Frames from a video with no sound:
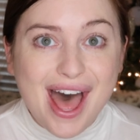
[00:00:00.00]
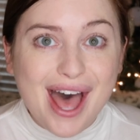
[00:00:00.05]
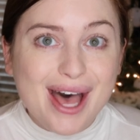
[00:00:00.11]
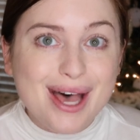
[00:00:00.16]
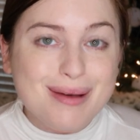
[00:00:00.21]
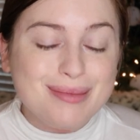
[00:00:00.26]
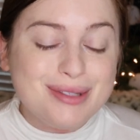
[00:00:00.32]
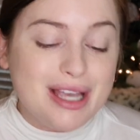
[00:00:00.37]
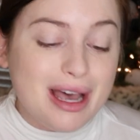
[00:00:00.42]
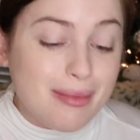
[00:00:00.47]

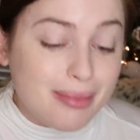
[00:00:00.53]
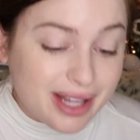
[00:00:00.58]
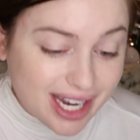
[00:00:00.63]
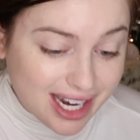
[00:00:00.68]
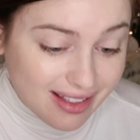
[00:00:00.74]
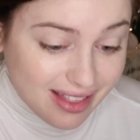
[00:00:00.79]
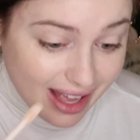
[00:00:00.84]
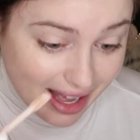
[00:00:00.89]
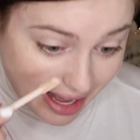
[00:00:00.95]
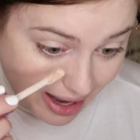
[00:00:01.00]
Um, so I
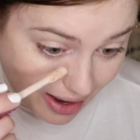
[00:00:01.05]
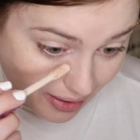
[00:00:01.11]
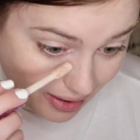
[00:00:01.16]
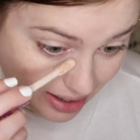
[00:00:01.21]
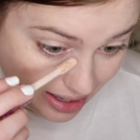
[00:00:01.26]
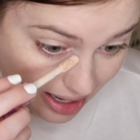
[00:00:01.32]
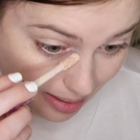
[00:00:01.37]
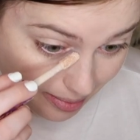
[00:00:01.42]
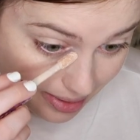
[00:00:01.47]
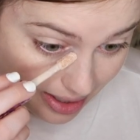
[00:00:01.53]
blended that out
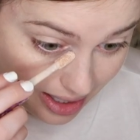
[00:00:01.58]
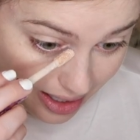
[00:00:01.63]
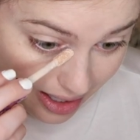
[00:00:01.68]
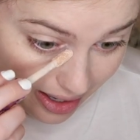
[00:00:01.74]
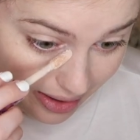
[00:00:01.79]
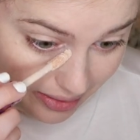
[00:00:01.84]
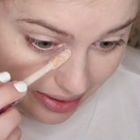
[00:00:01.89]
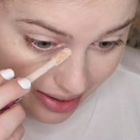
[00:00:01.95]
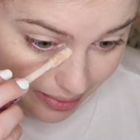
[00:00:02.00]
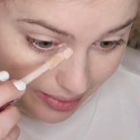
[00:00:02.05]
and now I'm gonna
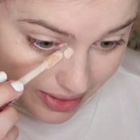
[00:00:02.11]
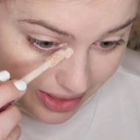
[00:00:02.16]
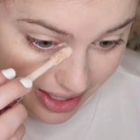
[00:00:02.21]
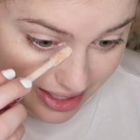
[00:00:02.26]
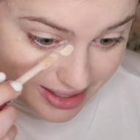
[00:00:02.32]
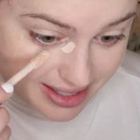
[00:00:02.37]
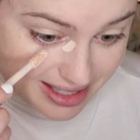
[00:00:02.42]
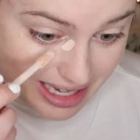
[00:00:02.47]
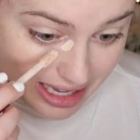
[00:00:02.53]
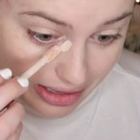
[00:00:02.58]
go in with
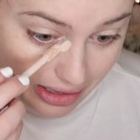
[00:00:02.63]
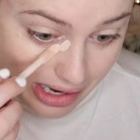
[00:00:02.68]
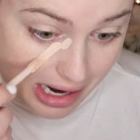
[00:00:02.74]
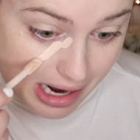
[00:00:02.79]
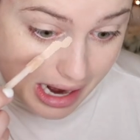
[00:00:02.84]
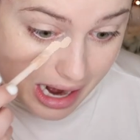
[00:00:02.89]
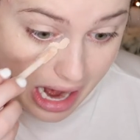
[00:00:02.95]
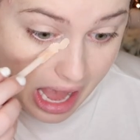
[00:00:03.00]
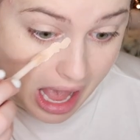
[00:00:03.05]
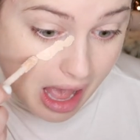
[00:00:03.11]

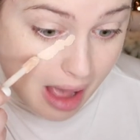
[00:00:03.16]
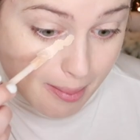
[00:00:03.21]
concealer.